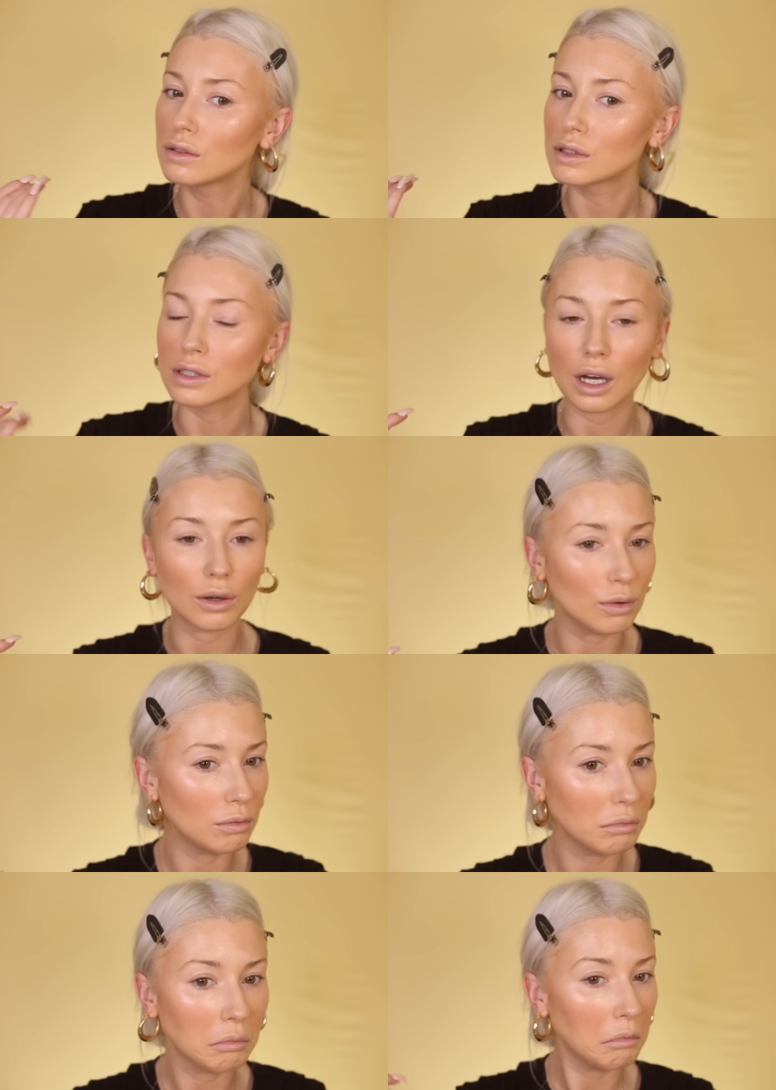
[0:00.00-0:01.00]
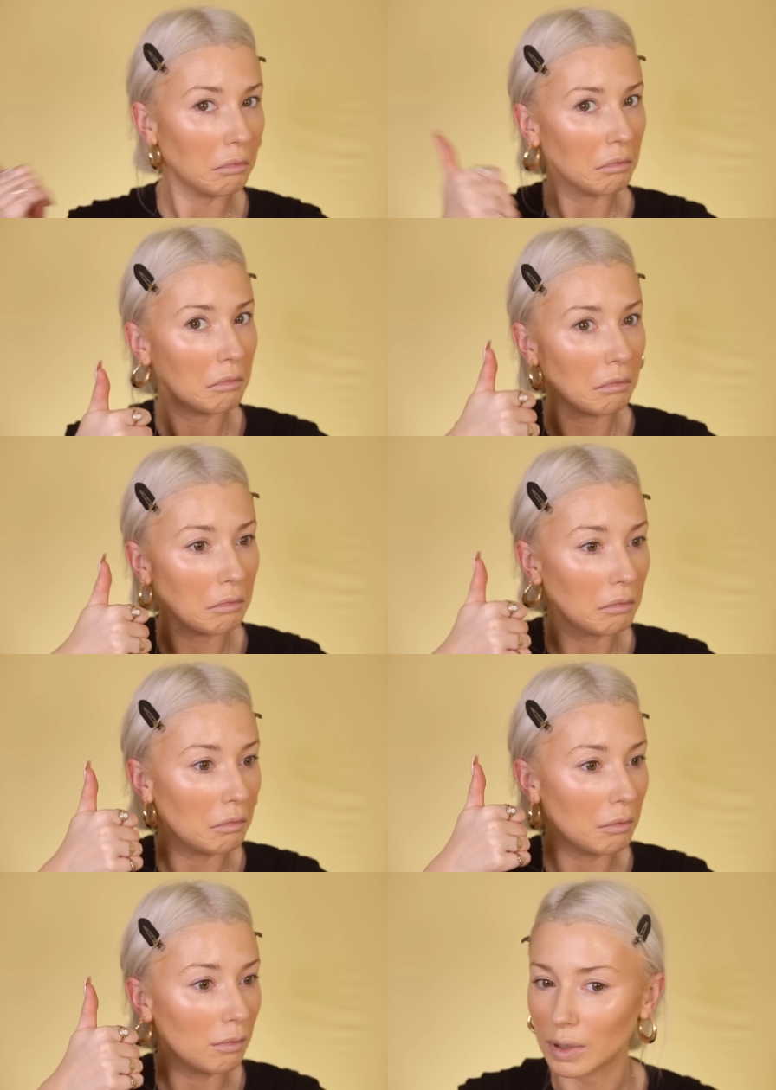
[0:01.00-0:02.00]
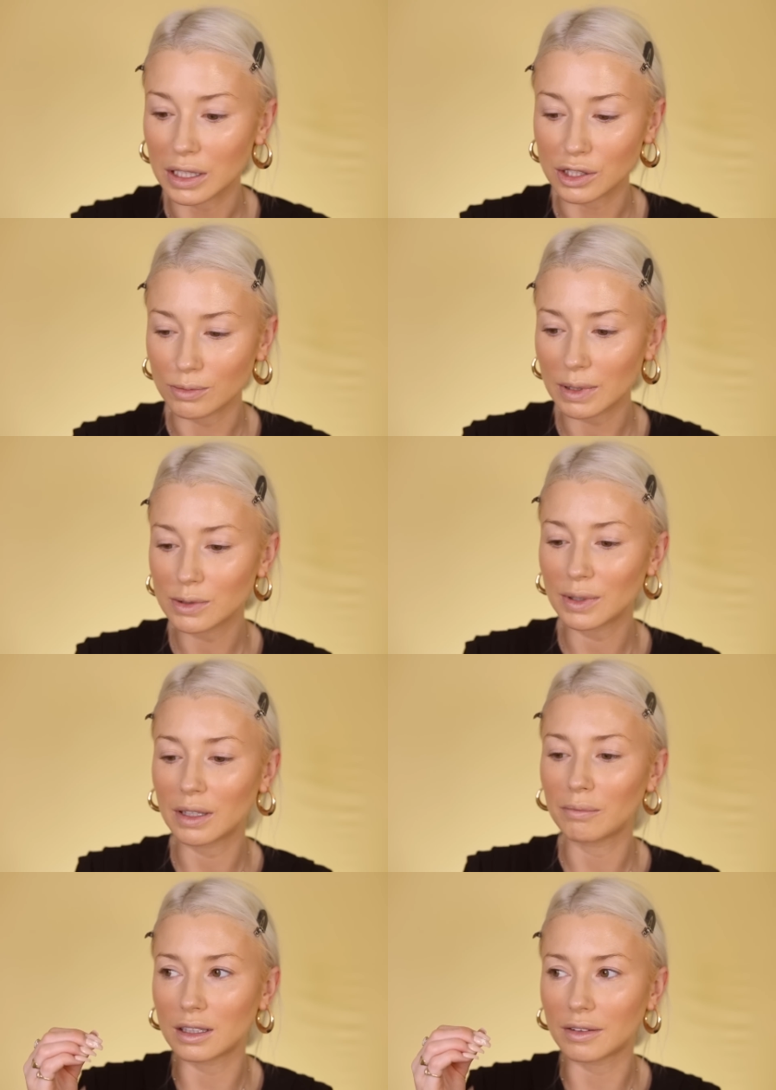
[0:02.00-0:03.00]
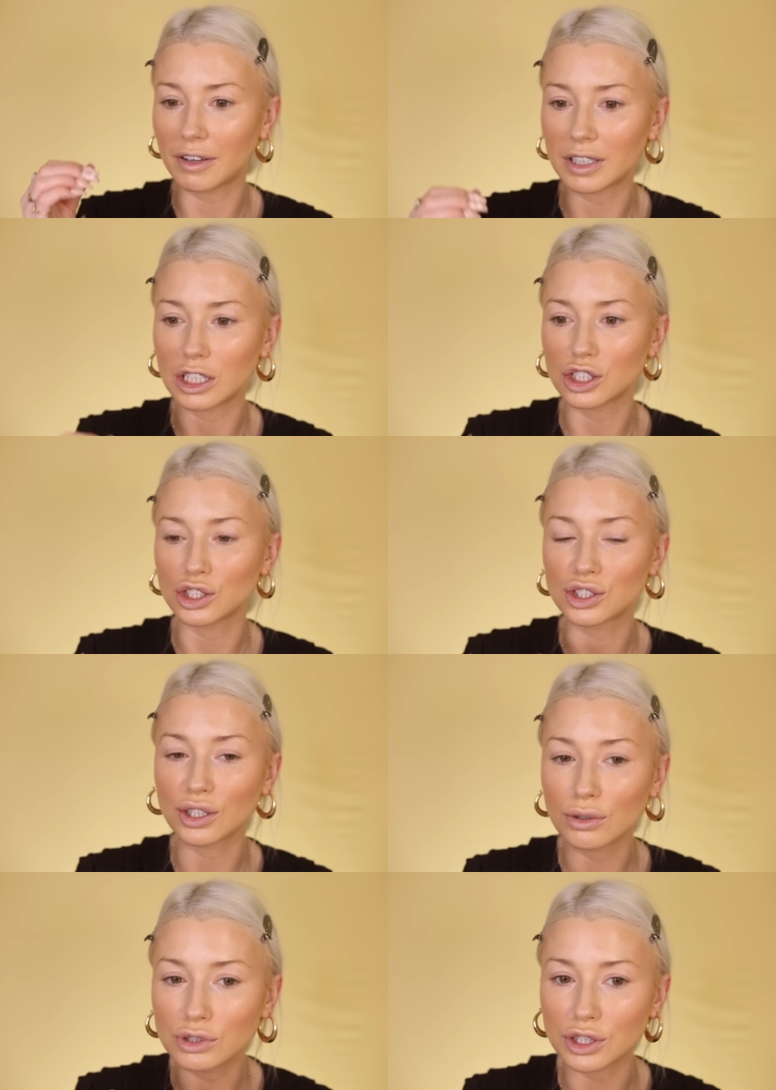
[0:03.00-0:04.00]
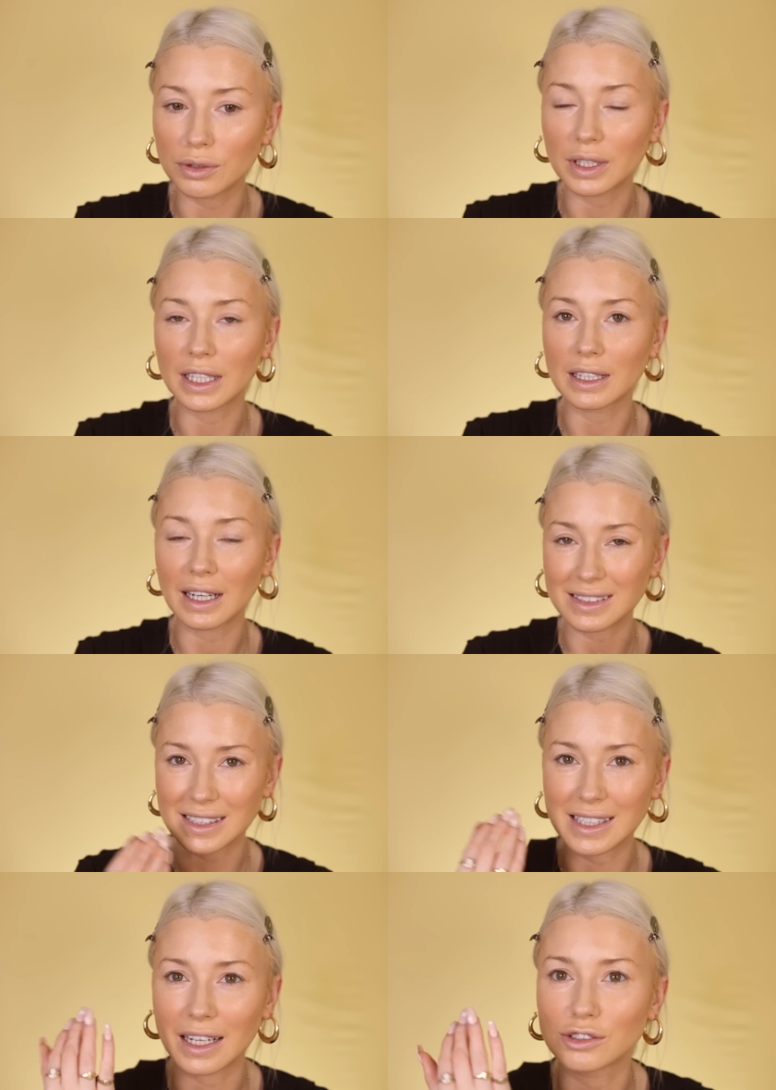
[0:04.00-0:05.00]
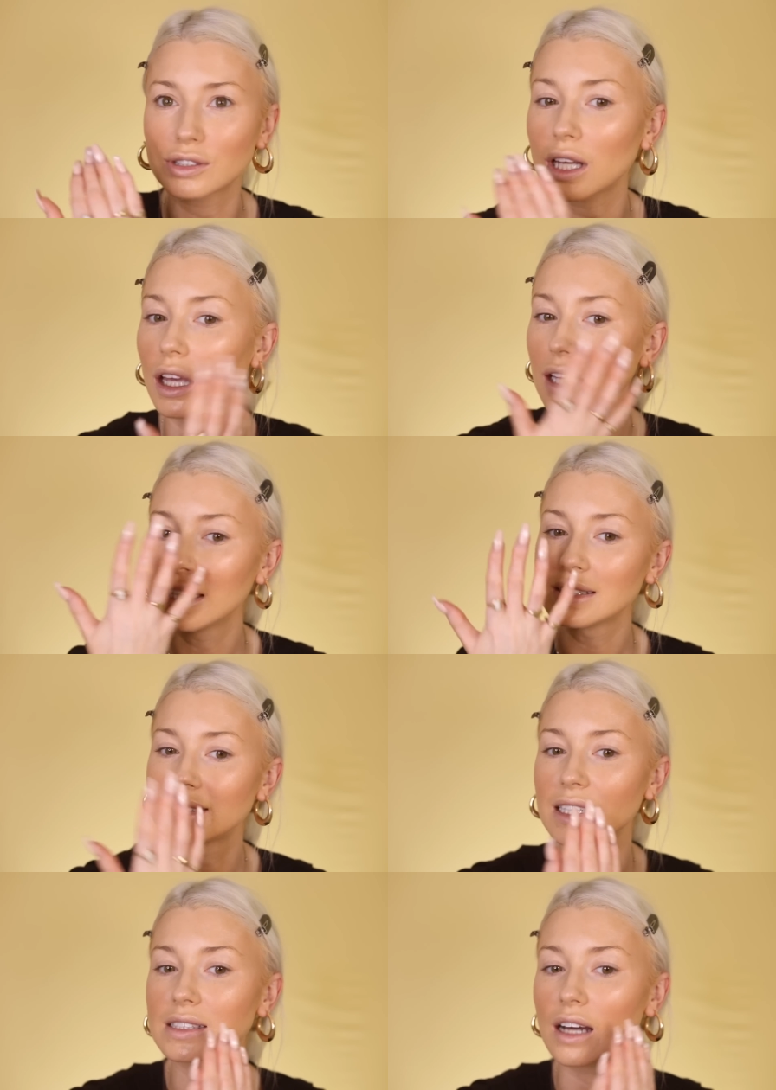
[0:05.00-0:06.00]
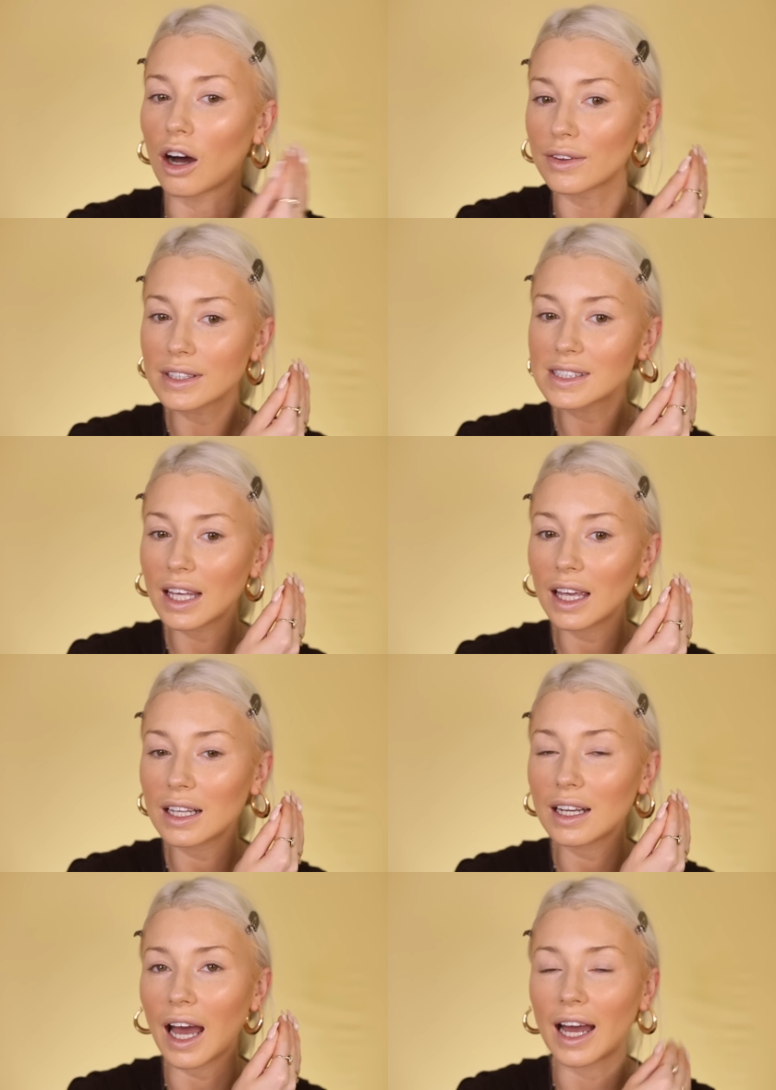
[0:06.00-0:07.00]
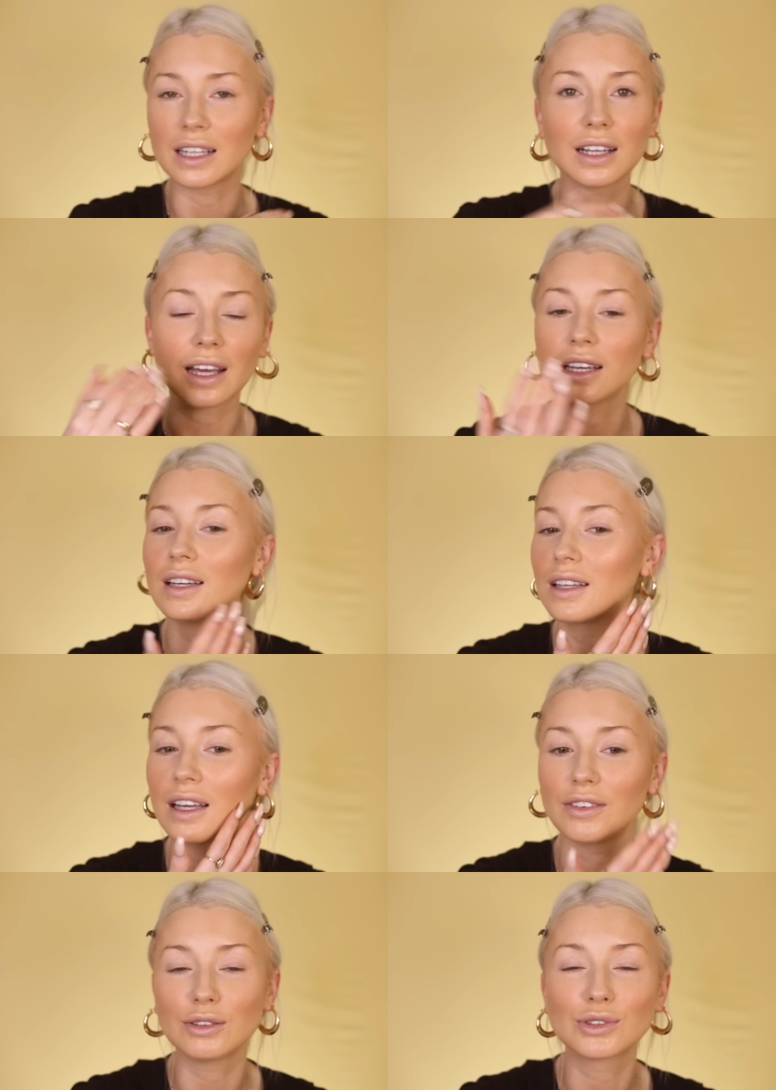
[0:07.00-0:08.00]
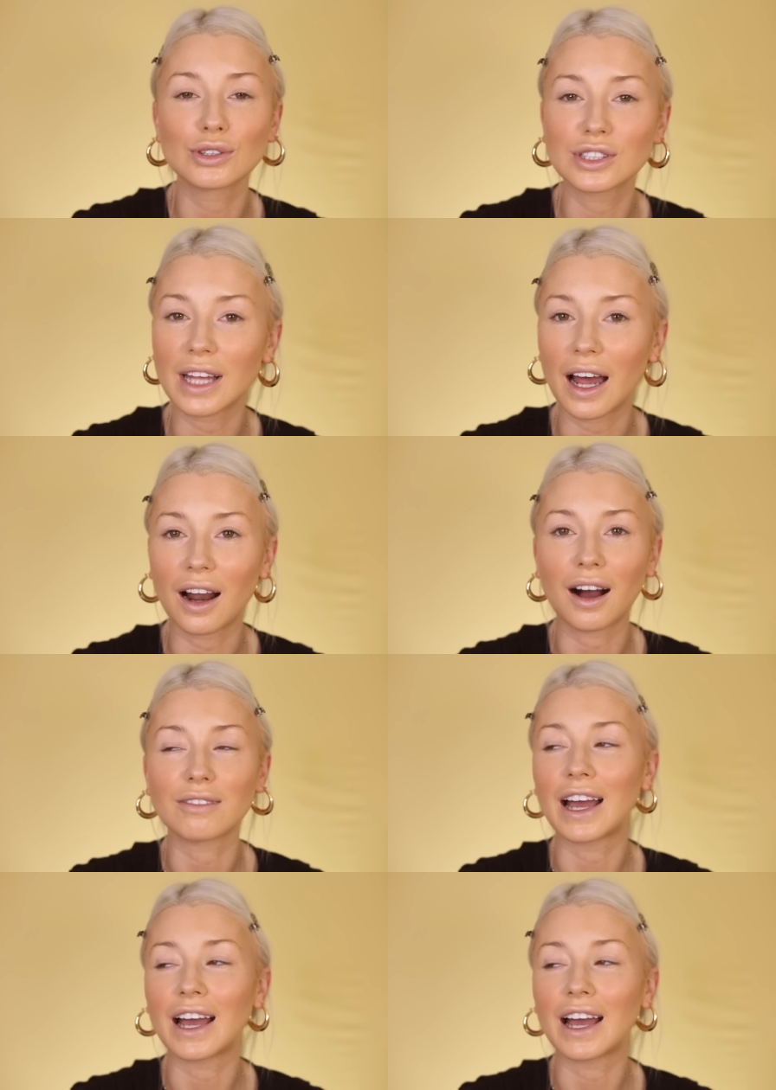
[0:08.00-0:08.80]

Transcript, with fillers: So because sometimes when a foundation is too dewy, as I said, it just like sits on the skin, and like if you touch that off